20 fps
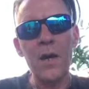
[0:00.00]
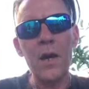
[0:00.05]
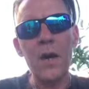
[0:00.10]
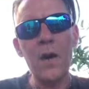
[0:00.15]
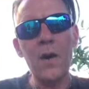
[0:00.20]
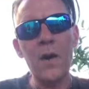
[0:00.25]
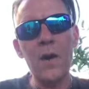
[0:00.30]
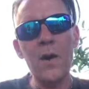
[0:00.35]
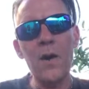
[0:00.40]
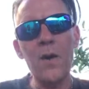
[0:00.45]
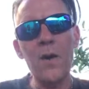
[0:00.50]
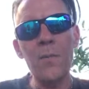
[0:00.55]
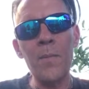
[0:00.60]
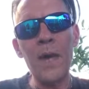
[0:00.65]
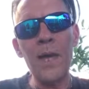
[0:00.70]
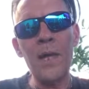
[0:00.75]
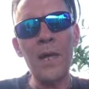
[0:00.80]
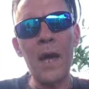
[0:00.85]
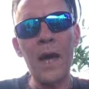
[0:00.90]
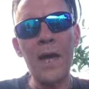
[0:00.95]
oh,
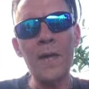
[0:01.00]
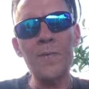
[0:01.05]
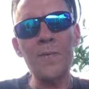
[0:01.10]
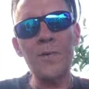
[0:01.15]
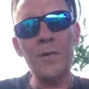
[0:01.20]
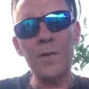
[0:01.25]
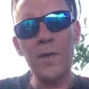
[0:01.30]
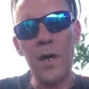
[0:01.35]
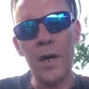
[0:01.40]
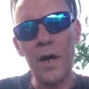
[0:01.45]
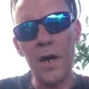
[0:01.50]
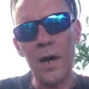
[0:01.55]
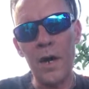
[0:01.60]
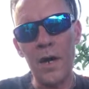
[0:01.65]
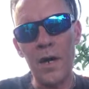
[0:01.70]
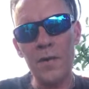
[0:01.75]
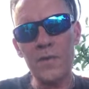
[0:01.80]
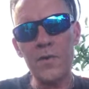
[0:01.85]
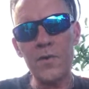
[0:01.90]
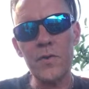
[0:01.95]
my life
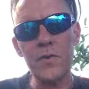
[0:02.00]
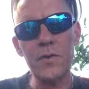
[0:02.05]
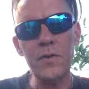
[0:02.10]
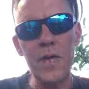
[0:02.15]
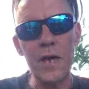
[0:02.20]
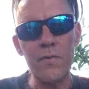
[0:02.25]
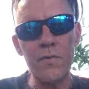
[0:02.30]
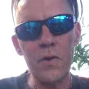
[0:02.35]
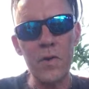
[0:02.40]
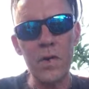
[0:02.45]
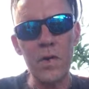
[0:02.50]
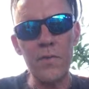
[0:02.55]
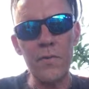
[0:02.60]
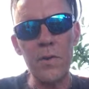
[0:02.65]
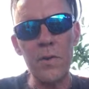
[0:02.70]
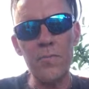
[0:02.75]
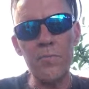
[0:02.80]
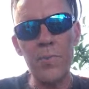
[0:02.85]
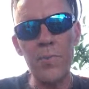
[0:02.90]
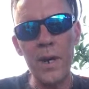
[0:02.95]
sucks, it's never going to
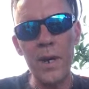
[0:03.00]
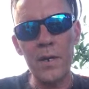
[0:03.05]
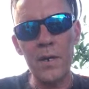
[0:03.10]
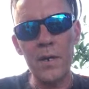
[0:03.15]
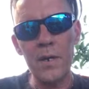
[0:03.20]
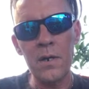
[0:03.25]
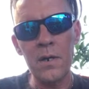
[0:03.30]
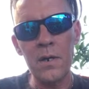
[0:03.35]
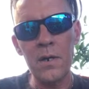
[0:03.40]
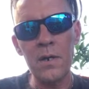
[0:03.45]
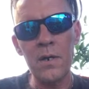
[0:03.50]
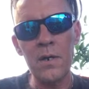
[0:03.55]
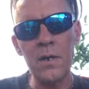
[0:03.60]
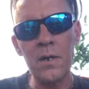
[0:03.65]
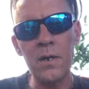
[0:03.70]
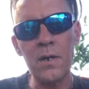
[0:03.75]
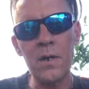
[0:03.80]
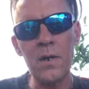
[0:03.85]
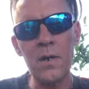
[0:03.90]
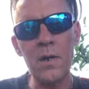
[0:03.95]
be
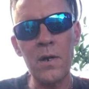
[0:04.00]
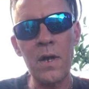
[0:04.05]
better,